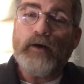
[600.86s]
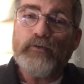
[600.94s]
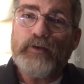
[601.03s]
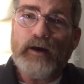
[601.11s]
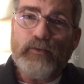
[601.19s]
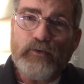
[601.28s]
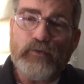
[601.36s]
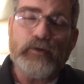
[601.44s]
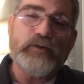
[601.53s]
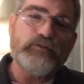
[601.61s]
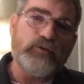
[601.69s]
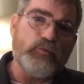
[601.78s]
Another
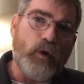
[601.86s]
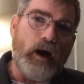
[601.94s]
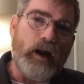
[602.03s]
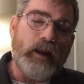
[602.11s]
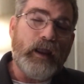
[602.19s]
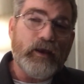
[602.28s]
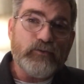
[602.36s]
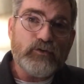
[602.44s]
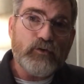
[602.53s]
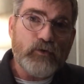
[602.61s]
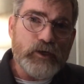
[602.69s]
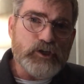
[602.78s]
reason why, as
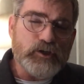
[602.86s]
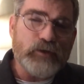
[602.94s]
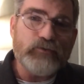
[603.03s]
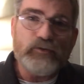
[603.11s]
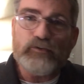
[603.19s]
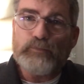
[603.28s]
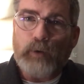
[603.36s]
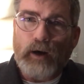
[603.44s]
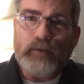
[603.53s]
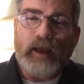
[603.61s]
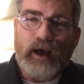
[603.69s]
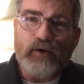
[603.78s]
Christians, as
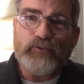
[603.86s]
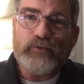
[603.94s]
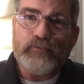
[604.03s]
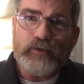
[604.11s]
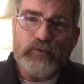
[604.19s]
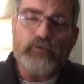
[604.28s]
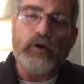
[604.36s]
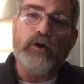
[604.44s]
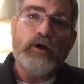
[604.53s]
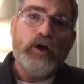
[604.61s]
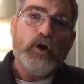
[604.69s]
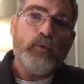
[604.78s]
part of the house of
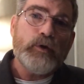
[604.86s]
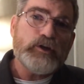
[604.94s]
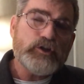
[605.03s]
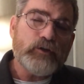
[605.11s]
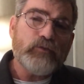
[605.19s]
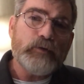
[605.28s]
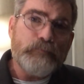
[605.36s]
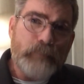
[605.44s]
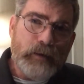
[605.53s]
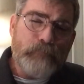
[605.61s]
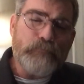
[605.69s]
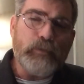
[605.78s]
Israel, we should
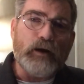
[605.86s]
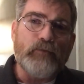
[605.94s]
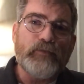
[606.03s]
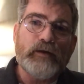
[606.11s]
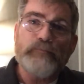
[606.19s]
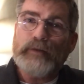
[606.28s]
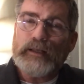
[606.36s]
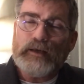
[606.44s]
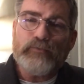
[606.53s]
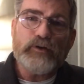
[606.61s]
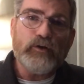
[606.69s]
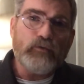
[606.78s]
remember that
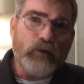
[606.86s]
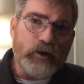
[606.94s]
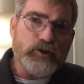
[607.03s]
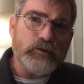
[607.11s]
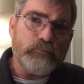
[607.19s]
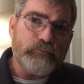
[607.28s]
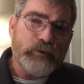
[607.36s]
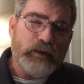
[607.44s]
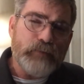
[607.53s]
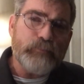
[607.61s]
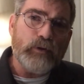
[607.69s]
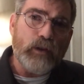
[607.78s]
many of your Russian
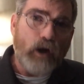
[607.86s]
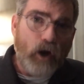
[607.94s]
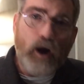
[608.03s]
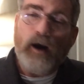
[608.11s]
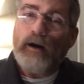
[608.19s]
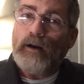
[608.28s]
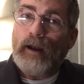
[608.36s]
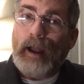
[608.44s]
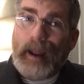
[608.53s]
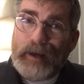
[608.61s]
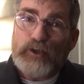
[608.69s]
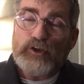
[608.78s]
people are
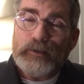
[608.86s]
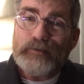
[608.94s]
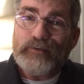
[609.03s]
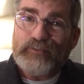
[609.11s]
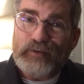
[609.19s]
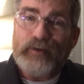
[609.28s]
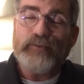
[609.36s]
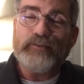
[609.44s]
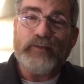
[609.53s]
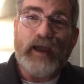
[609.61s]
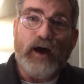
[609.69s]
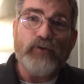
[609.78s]
actually
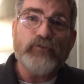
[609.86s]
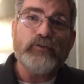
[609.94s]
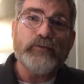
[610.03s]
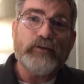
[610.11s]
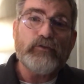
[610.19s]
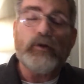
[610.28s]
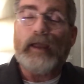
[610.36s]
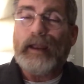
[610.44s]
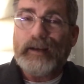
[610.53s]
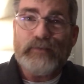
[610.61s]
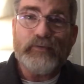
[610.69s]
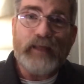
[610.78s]
descendants of the house of Israel
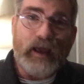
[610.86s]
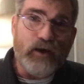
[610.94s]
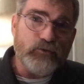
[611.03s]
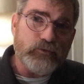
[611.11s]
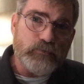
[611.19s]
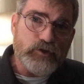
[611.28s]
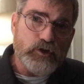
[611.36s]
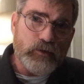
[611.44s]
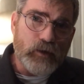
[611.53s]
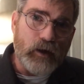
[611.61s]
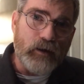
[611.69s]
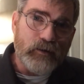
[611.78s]
and even the house of
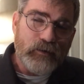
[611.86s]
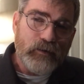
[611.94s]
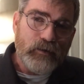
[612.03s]
Judah.